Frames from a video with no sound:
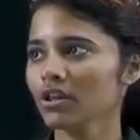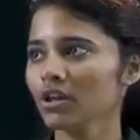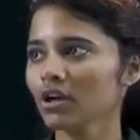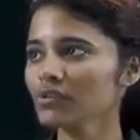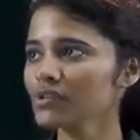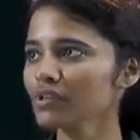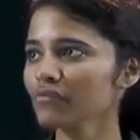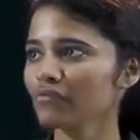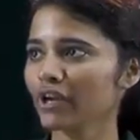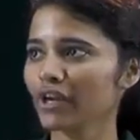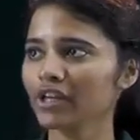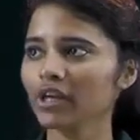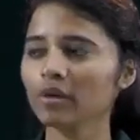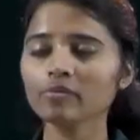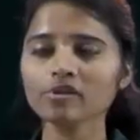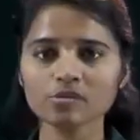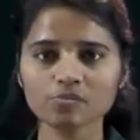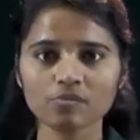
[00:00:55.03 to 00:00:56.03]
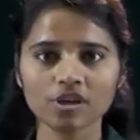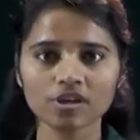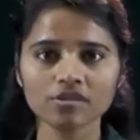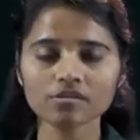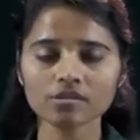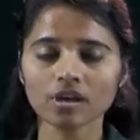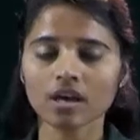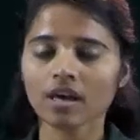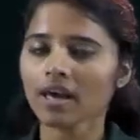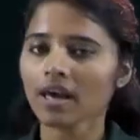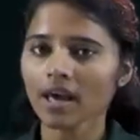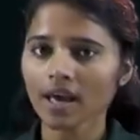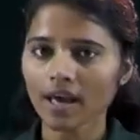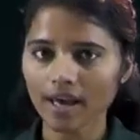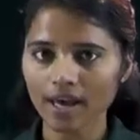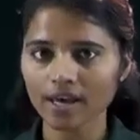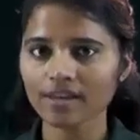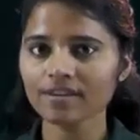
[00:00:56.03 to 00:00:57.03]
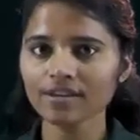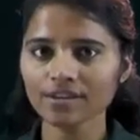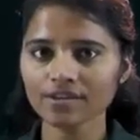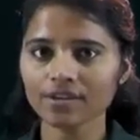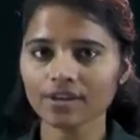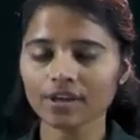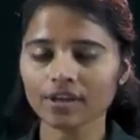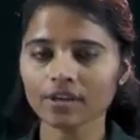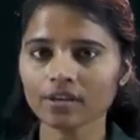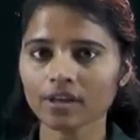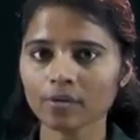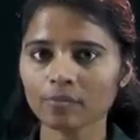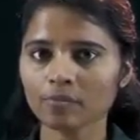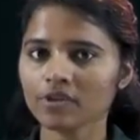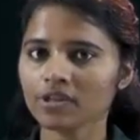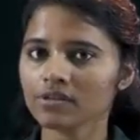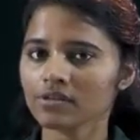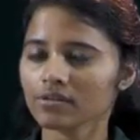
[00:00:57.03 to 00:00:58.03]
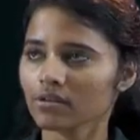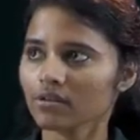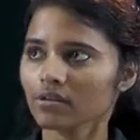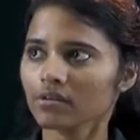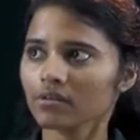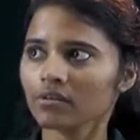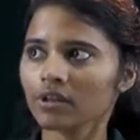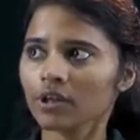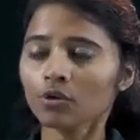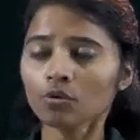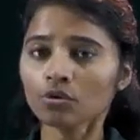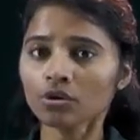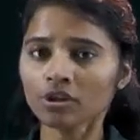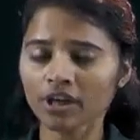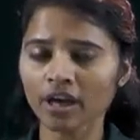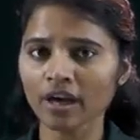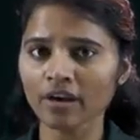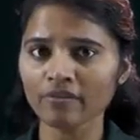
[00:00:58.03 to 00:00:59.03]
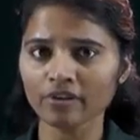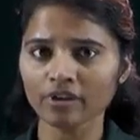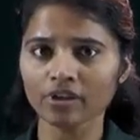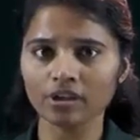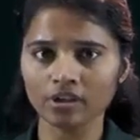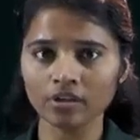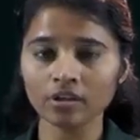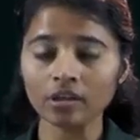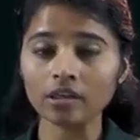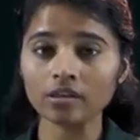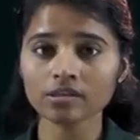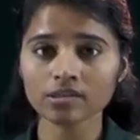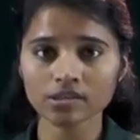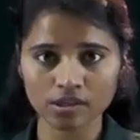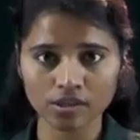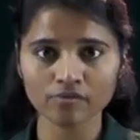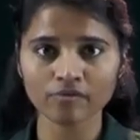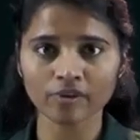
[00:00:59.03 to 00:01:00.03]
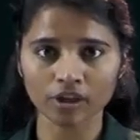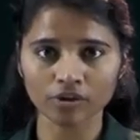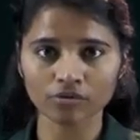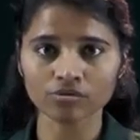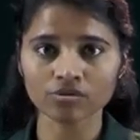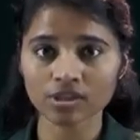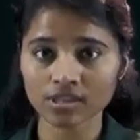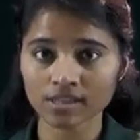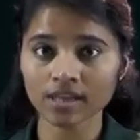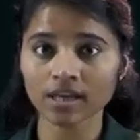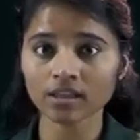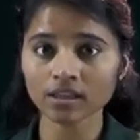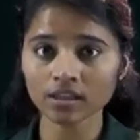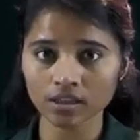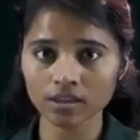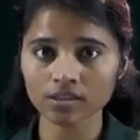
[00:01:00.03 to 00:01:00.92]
Now see, variables means anything, that means they do not have any constant value, just like the